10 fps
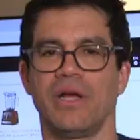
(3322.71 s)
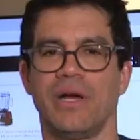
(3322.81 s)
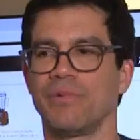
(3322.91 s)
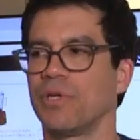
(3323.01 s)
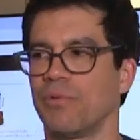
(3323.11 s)

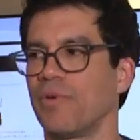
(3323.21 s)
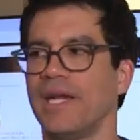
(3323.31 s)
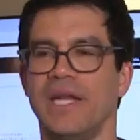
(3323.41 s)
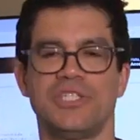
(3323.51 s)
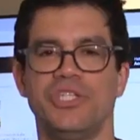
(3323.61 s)
I'm coming
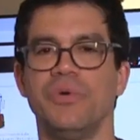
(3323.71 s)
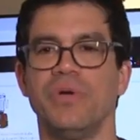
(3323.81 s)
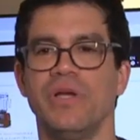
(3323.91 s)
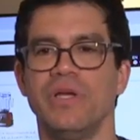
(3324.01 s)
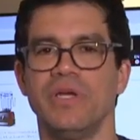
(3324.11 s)
right at you.
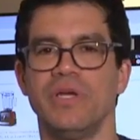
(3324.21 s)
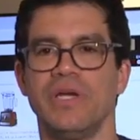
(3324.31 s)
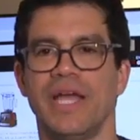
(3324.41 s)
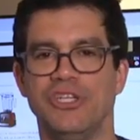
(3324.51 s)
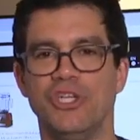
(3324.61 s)

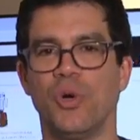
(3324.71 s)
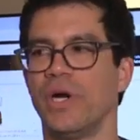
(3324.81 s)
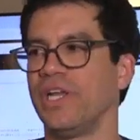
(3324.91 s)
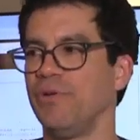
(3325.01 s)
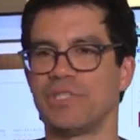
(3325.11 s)
And you know
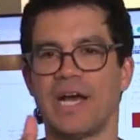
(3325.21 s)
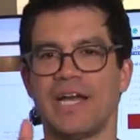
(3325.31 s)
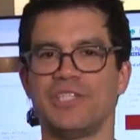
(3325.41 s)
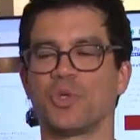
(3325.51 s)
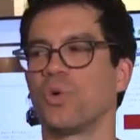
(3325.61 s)
what? He was the
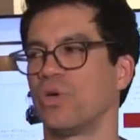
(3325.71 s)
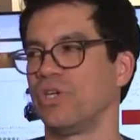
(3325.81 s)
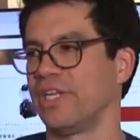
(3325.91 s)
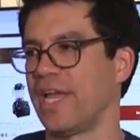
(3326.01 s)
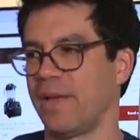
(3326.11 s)
high scorer
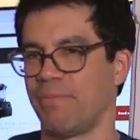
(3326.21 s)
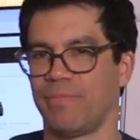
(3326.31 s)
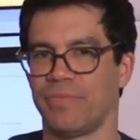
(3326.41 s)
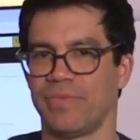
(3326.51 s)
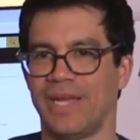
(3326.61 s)
in the game.
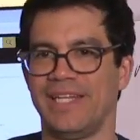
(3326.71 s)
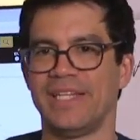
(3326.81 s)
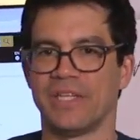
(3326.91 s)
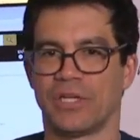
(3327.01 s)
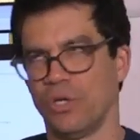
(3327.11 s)
And
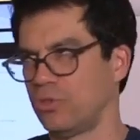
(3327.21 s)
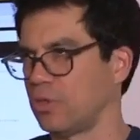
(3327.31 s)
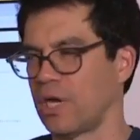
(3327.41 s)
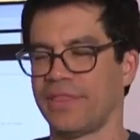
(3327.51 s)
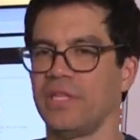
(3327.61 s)
then the coach,
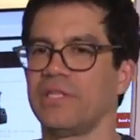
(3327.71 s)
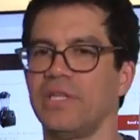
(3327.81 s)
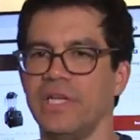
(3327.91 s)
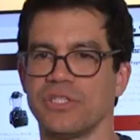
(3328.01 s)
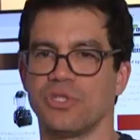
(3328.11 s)
I think the
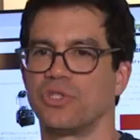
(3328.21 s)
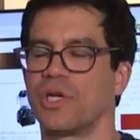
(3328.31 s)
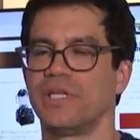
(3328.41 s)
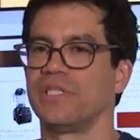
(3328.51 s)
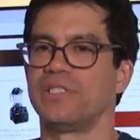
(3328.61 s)
Knicks are
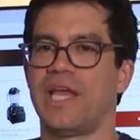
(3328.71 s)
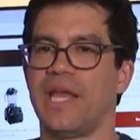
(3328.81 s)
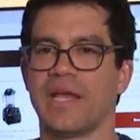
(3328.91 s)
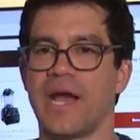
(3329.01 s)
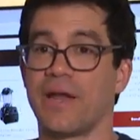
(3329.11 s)
trying to
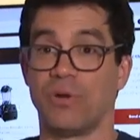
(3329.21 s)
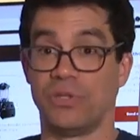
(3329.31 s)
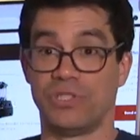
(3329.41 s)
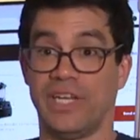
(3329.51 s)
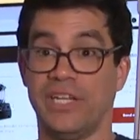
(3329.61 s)
tank. I don't
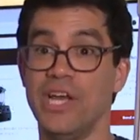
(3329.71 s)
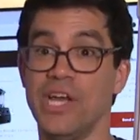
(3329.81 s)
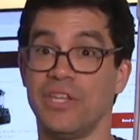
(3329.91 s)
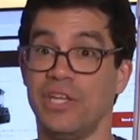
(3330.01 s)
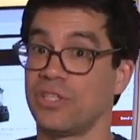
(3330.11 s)
understand.
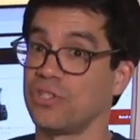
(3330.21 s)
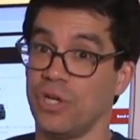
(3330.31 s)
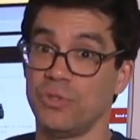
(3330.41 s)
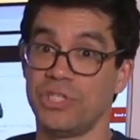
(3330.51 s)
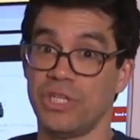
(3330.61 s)
The Knicks
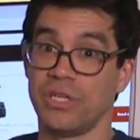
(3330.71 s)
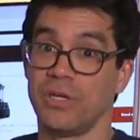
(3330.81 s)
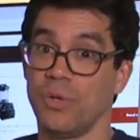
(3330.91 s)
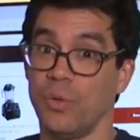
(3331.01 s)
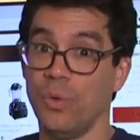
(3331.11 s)
coaching,
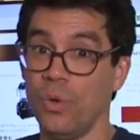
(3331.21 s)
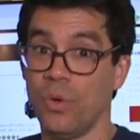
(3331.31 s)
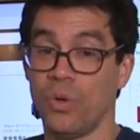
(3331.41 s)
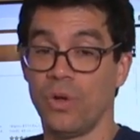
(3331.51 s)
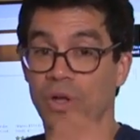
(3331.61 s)

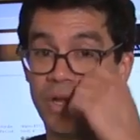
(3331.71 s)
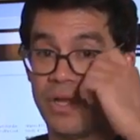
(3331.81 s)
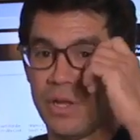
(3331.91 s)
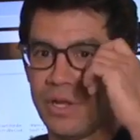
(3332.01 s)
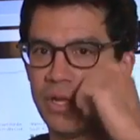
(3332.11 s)
woo. Yeah,
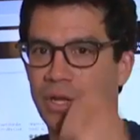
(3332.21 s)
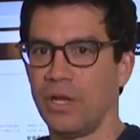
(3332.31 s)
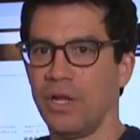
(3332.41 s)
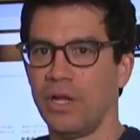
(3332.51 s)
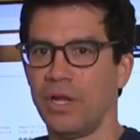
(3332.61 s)
they want uh,
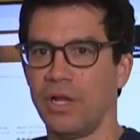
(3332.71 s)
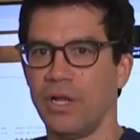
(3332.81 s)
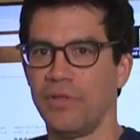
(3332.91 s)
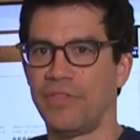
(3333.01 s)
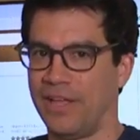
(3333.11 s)
Zion.
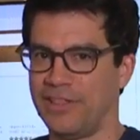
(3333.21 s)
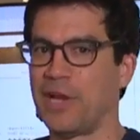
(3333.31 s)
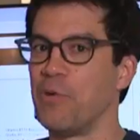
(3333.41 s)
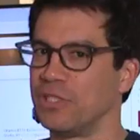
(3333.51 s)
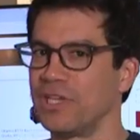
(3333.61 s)
They,
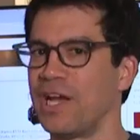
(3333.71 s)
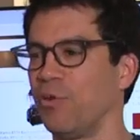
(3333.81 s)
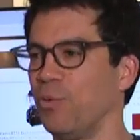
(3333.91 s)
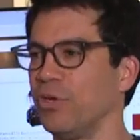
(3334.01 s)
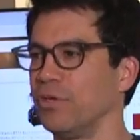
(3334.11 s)
they want
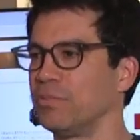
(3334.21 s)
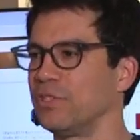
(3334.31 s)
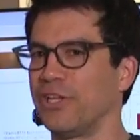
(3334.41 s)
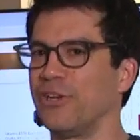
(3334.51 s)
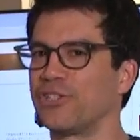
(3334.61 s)
Zion Williams.
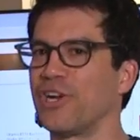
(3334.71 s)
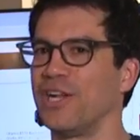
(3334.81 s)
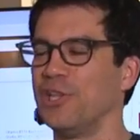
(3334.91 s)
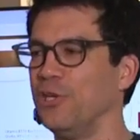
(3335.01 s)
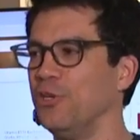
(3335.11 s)
They're, they're trying
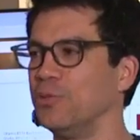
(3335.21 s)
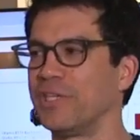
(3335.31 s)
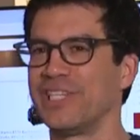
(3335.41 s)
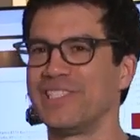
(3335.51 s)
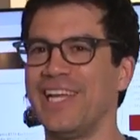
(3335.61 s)
to lose
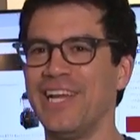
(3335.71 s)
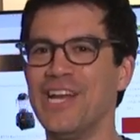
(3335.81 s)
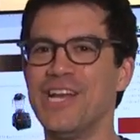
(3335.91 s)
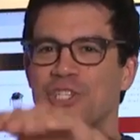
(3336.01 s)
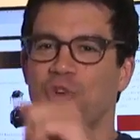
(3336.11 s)
because they,
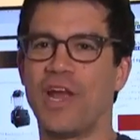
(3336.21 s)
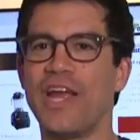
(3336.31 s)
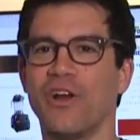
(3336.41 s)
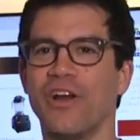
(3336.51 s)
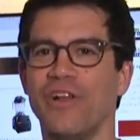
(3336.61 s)

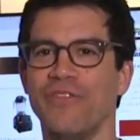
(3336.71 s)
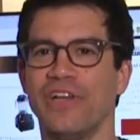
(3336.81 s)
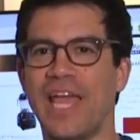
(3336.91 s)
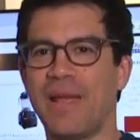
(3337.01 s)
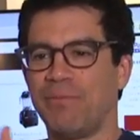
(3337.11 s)
Trier, the
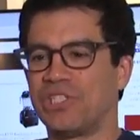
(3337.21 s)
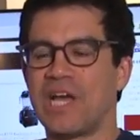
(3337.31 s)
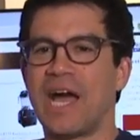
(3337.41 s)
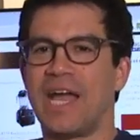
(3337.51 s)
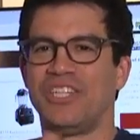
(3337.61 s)
game's
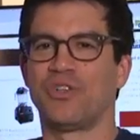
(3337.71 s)
tied.